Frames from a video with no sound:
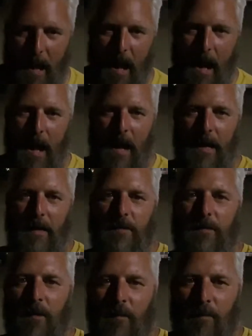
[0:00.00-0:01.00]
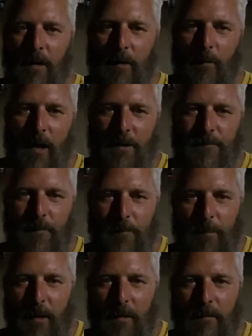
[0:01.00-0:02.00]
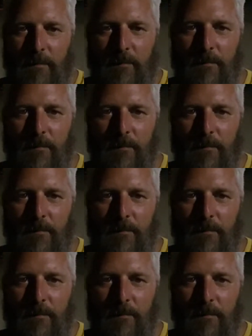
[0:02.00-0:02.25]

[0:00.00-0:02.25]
I don't really watch football.